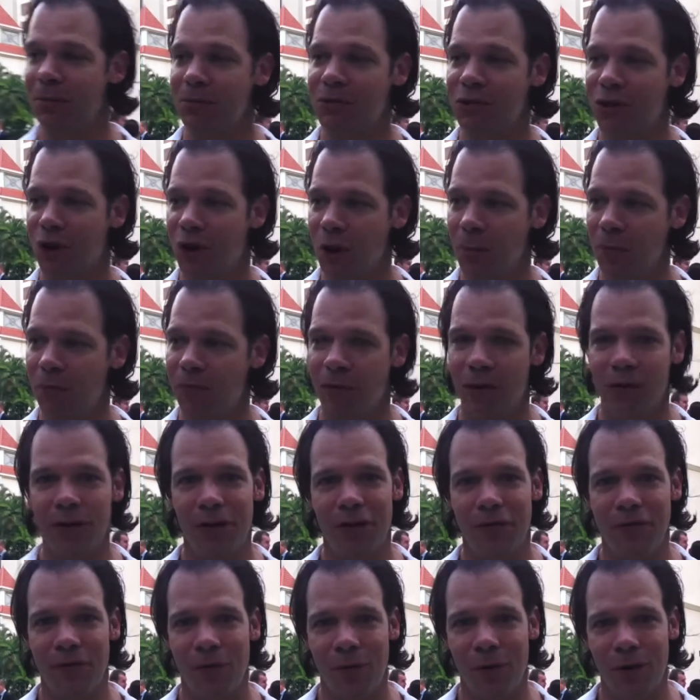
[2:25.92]
some startup
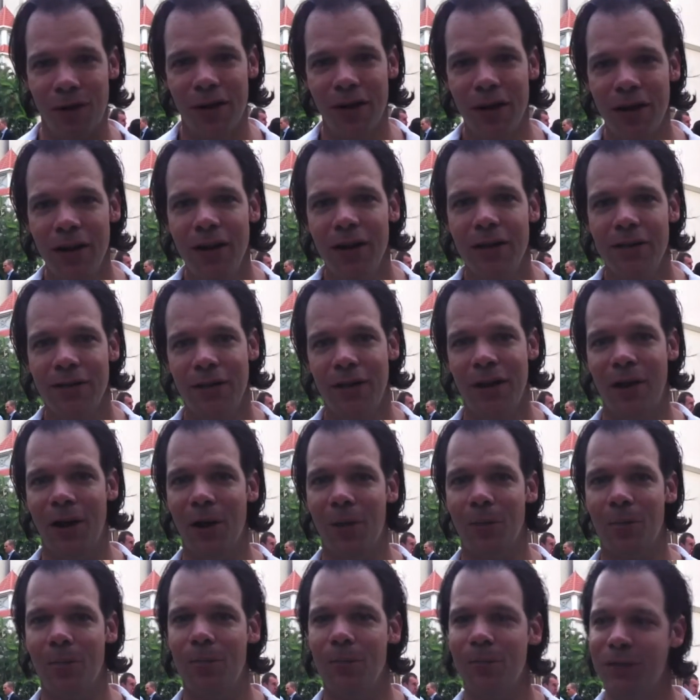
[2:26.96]
funding for to
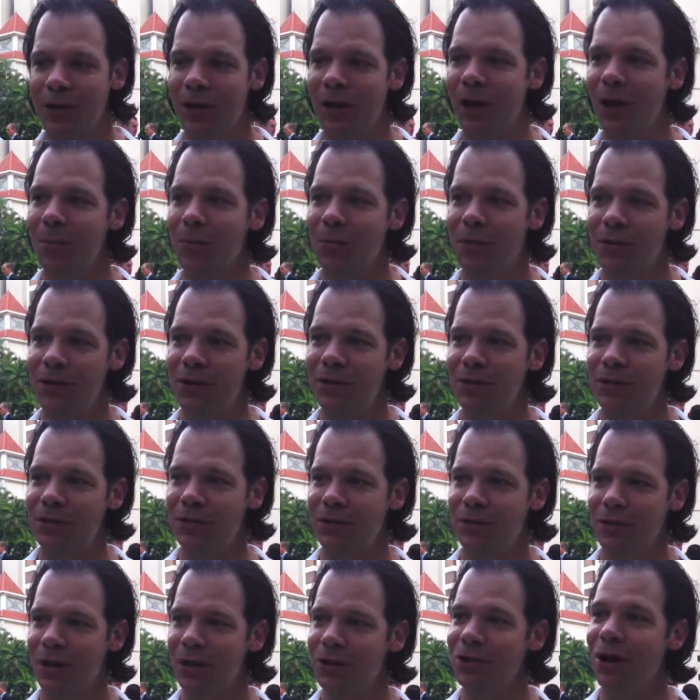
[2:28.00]
help to help
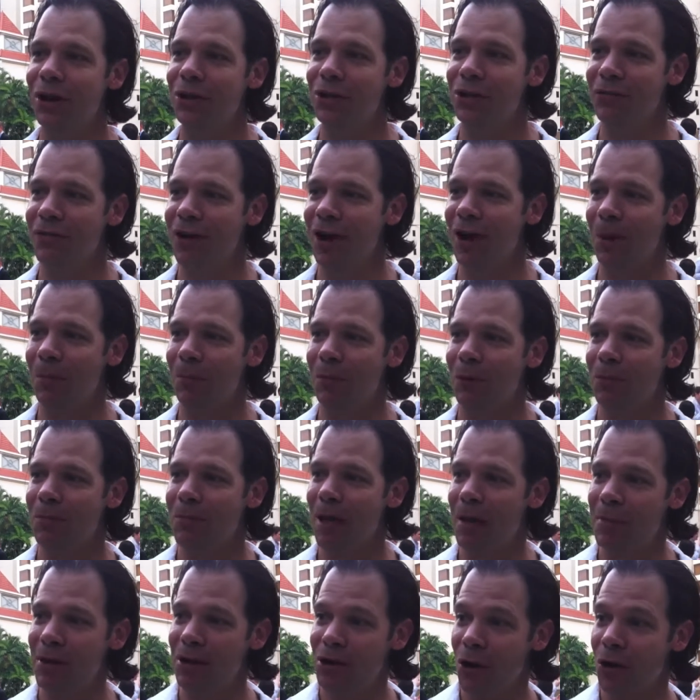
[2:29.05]
this uh, young developer
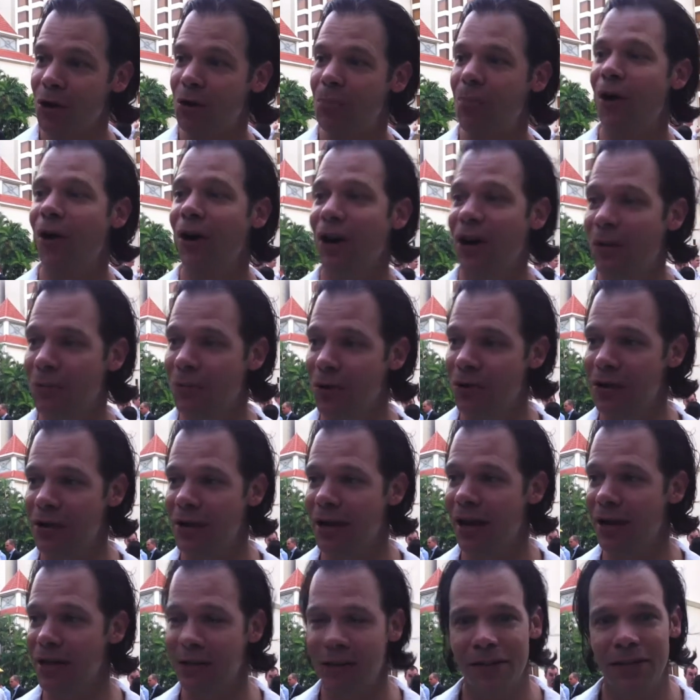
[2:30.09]
maybe go to market with
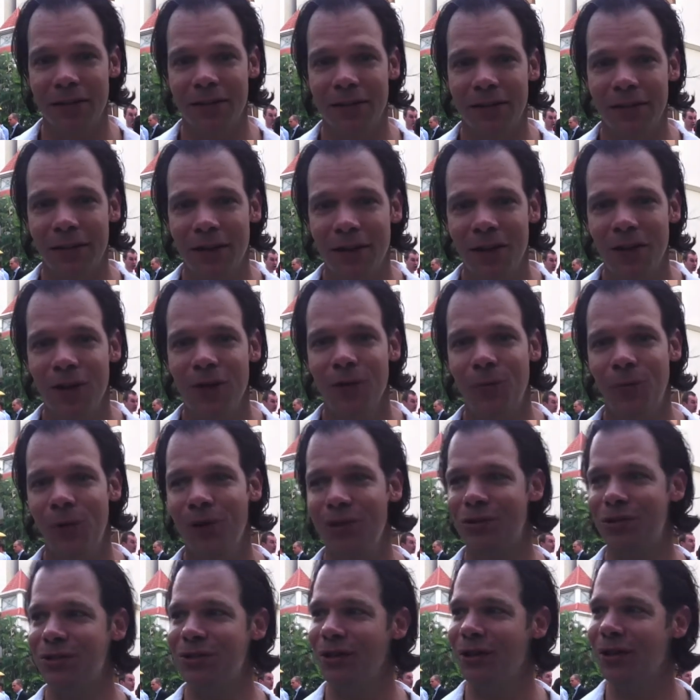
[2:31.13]
the idea
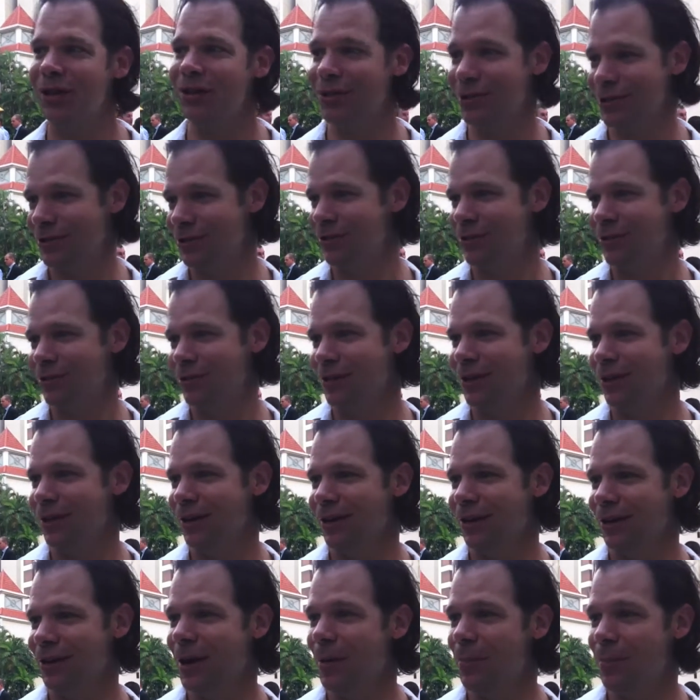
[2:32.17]
which uh, this
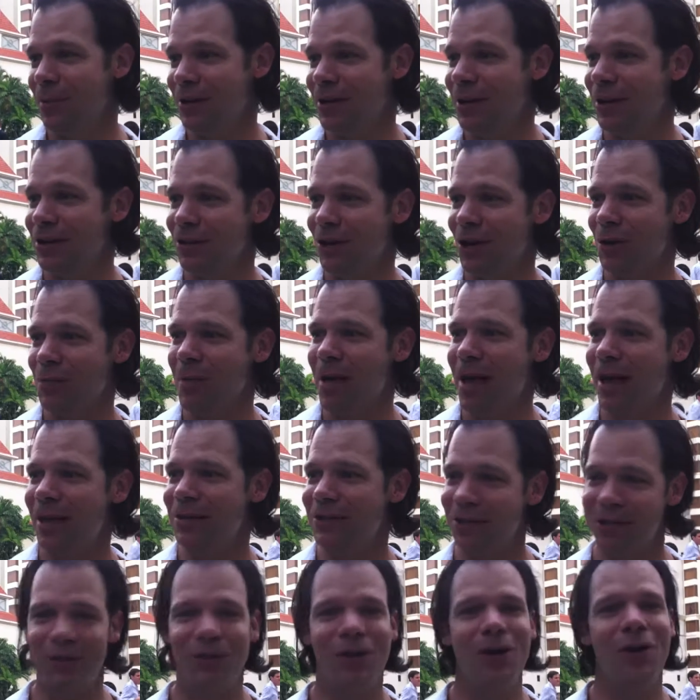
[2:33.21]
uh, company and young
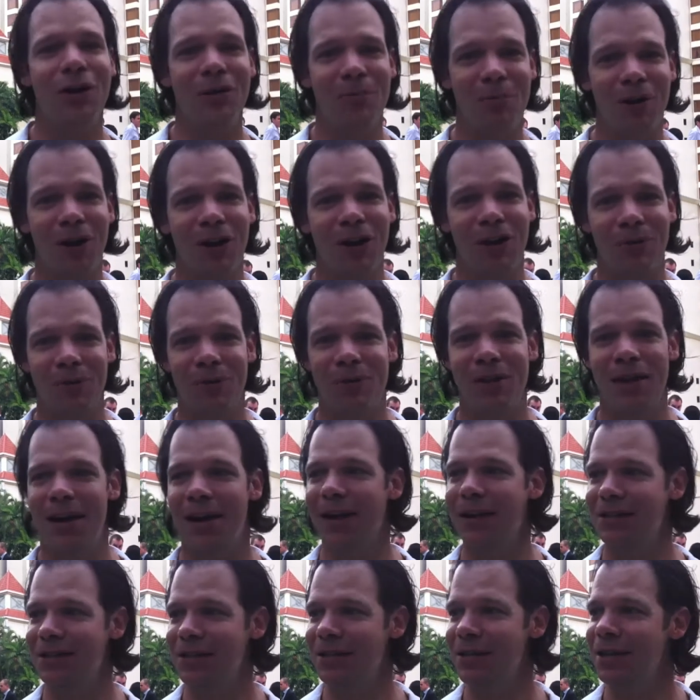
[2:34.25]
man did go to market with that
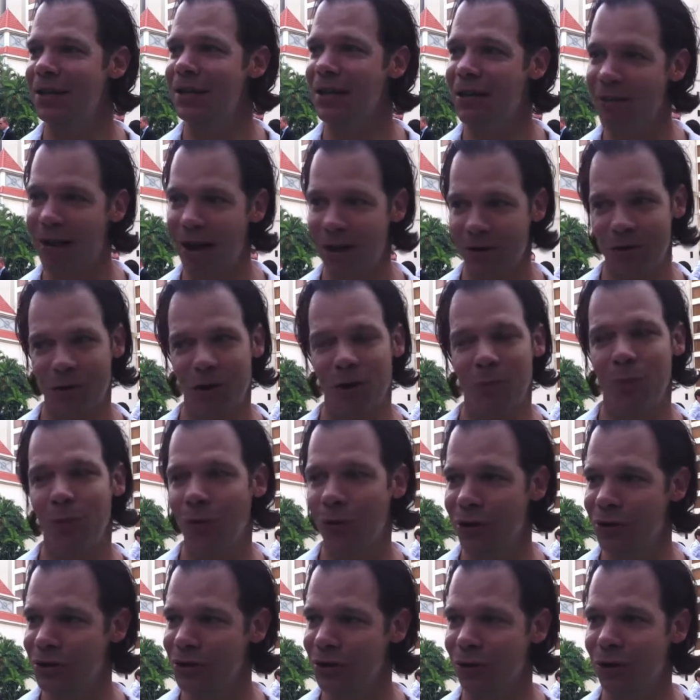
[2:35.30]
idea, and they've actually
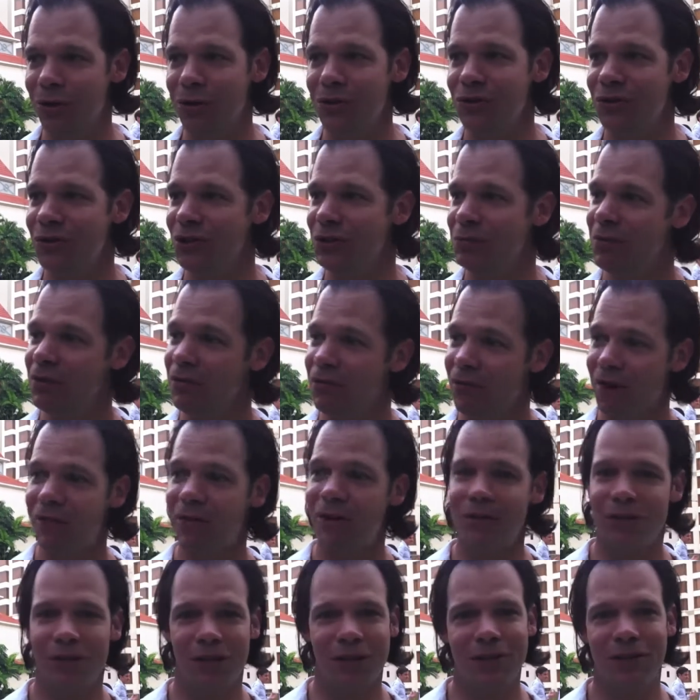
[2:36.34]
deployed the solution that's been very,
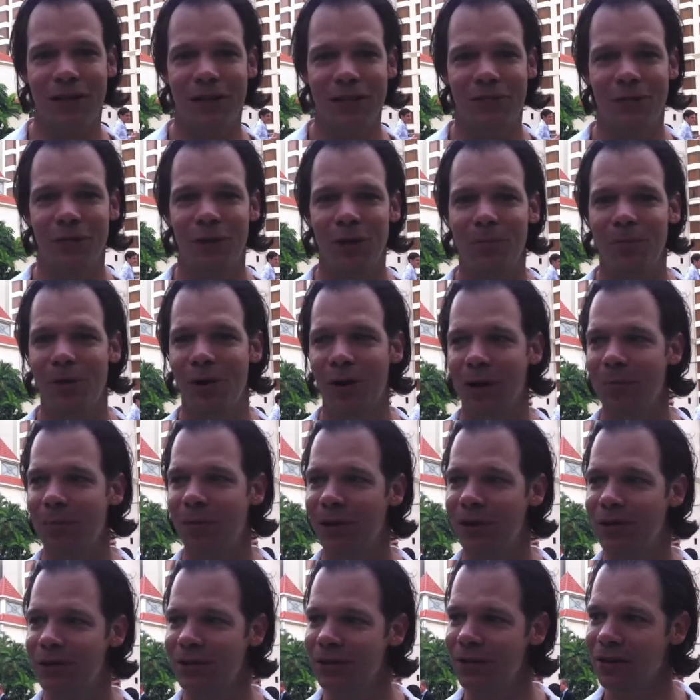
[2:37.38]
very successful in the
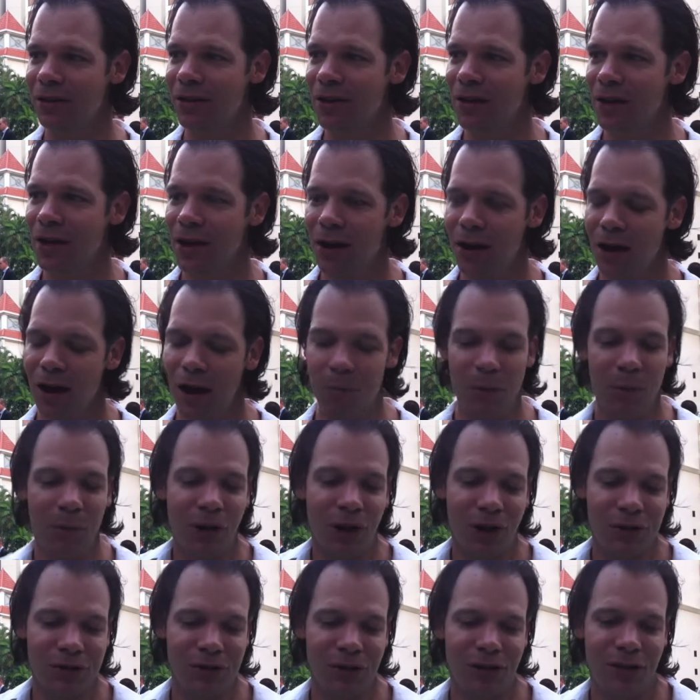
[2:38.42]
marketplace. Yeah. Um, but
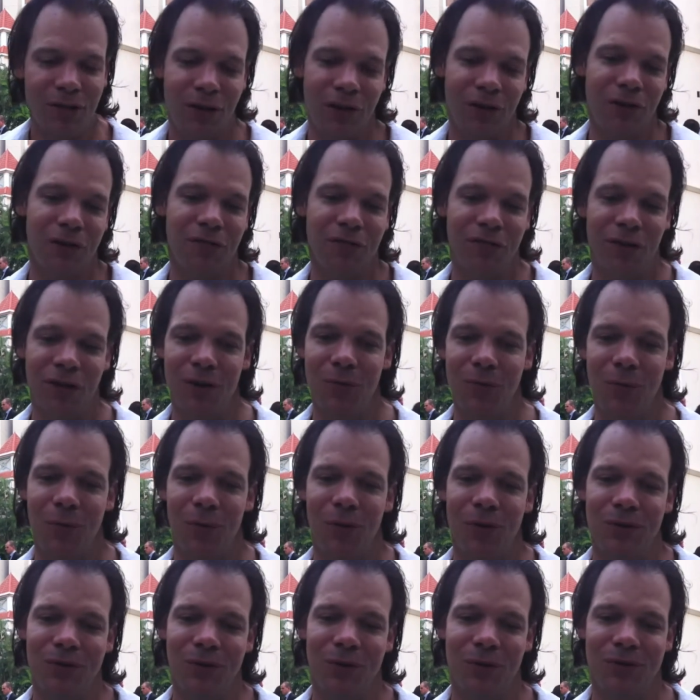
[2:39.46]
we also have other fun
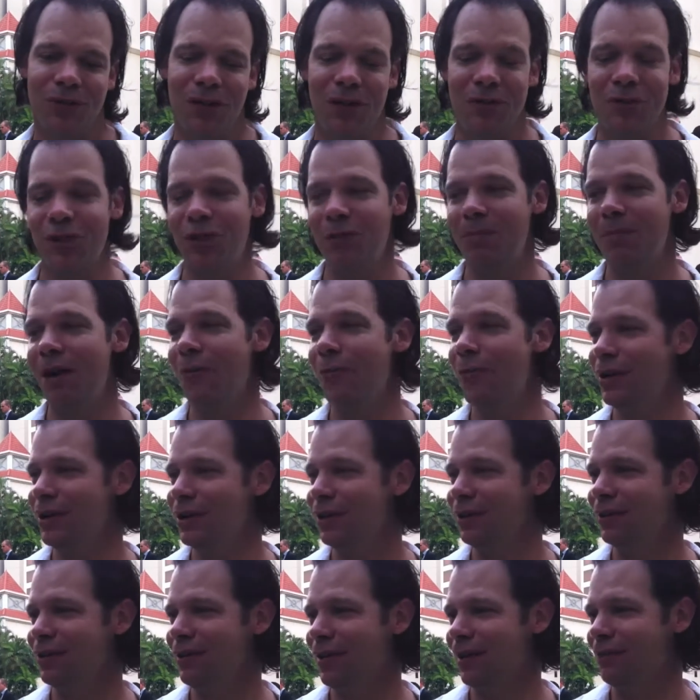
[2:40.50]
awards, so it's not just about
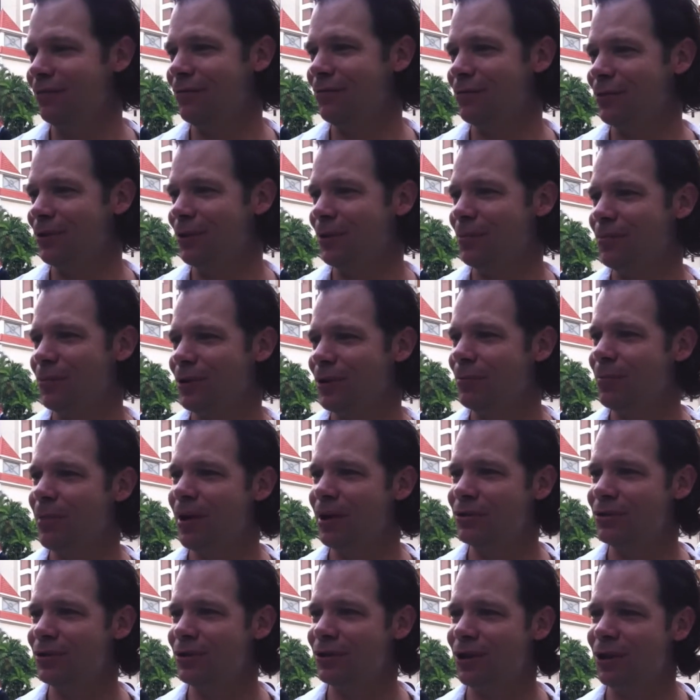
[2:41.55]
winning kind of the, the
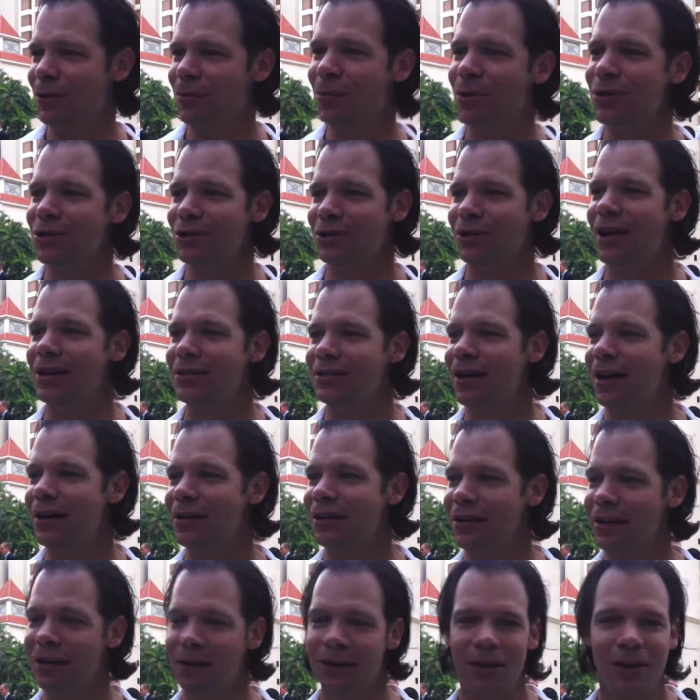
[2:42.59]
best commercialized
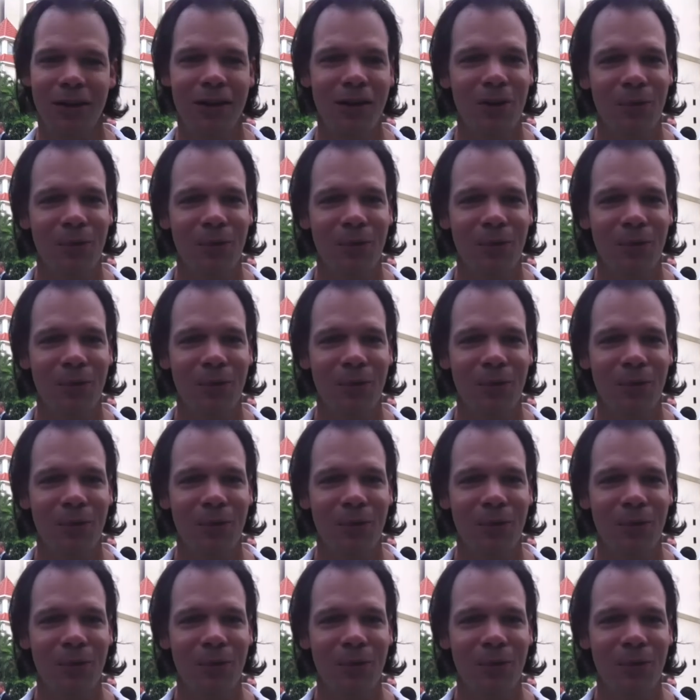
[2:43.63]
idea.